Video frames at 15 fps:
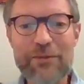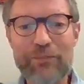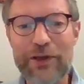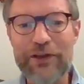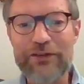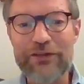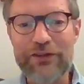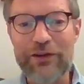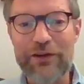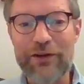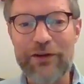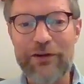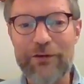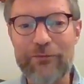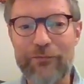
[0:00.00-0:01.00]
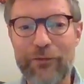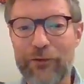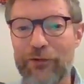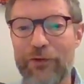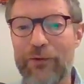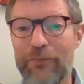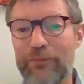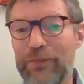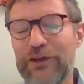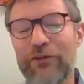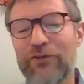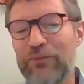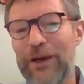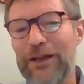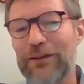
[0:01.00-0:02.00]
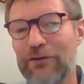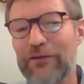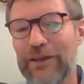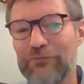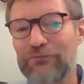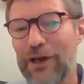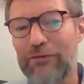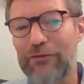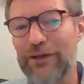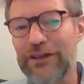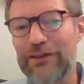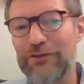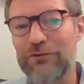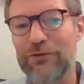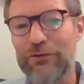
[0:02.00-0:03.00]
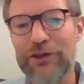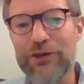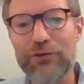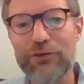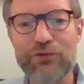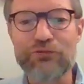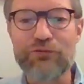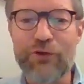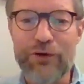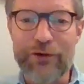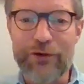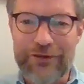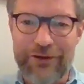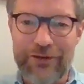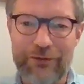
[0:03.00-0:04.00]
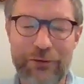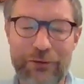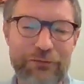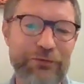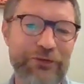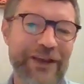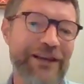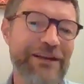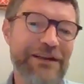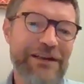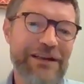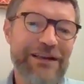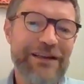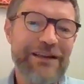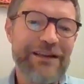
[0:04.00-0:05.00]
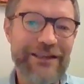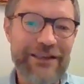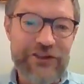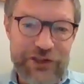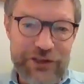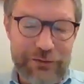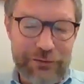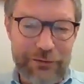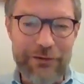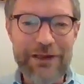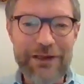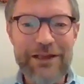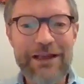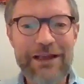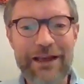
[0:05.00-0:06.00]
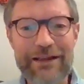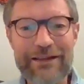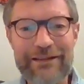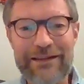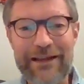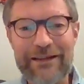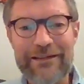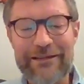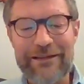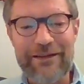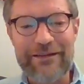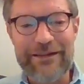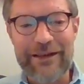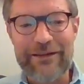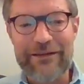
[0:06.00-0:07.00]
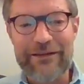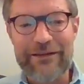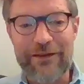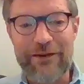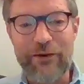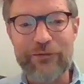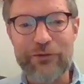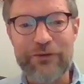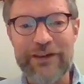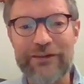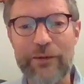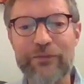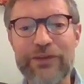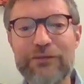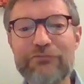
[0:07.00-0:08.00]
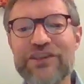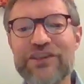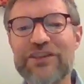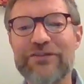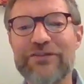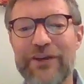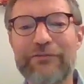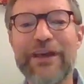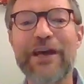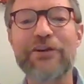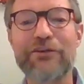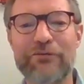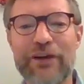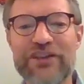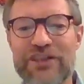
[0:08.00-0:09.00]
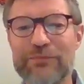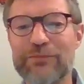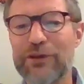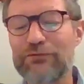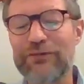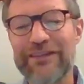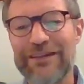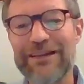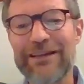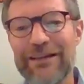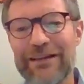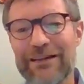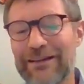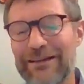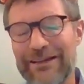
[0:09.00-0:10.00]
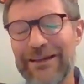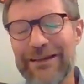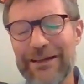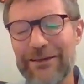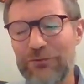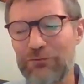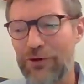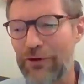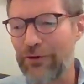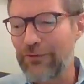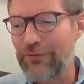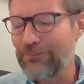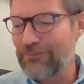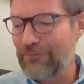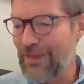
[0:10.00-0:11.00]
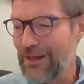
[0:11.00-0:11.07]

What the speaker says: But for the biggest part of it, we are ready to continue to work, so to say, digital. And that's obviously something which is very encouraging. But we still need to learn.